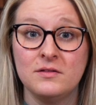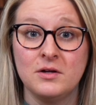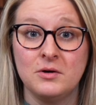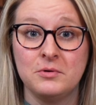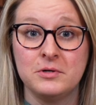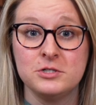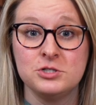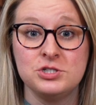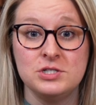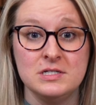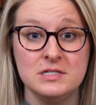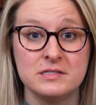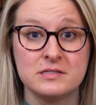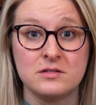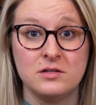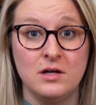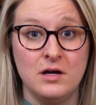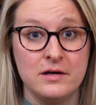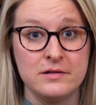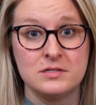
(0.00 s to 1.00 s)
low on
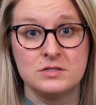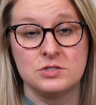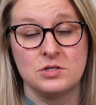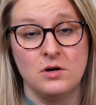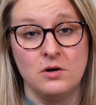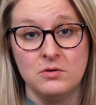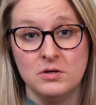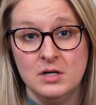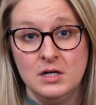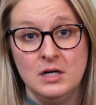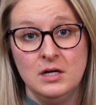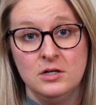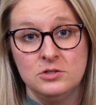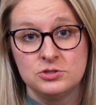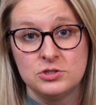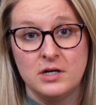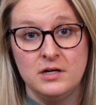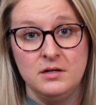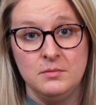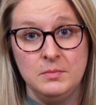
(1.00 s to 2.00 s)
cheesecloth, so
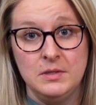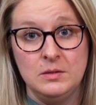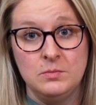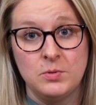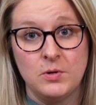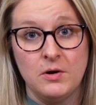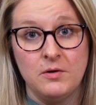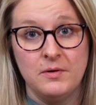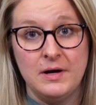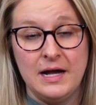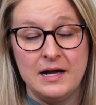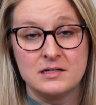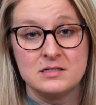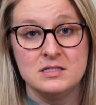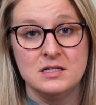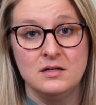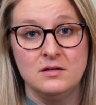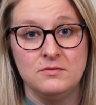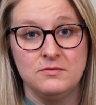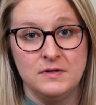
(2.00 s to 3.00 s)
trying to be
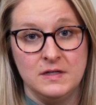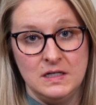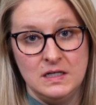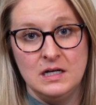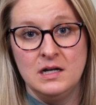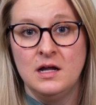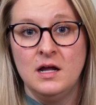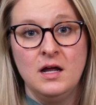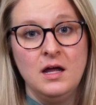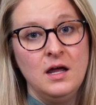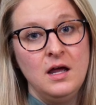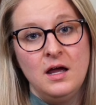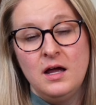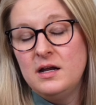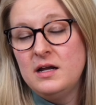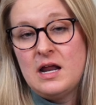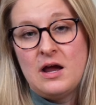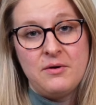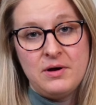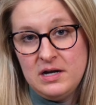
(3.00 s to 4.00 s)
proactive, and
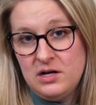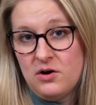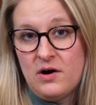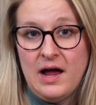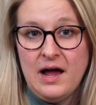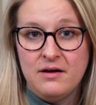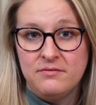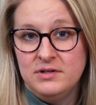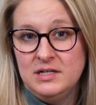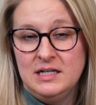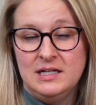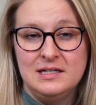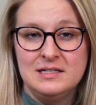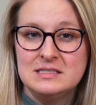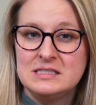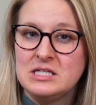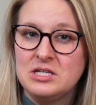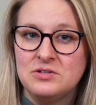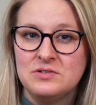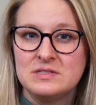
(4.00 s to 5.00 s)
now I don't have any
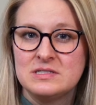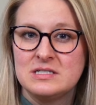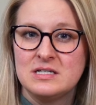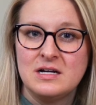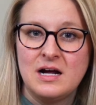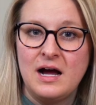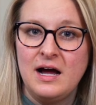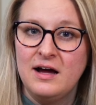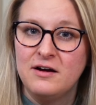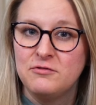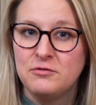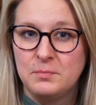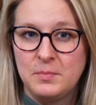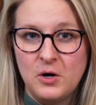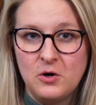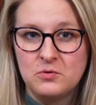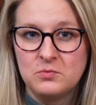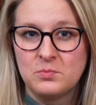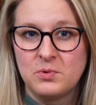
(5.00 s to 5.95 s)
excuse to not have a bone